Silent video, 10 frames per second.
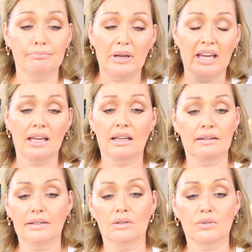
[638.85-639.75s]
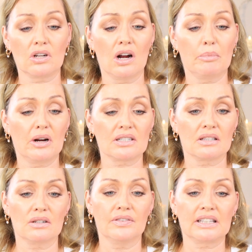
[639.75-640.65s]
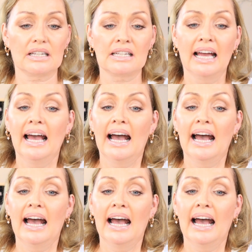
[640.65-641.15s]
paying, you know, in the car parks and stuff like that.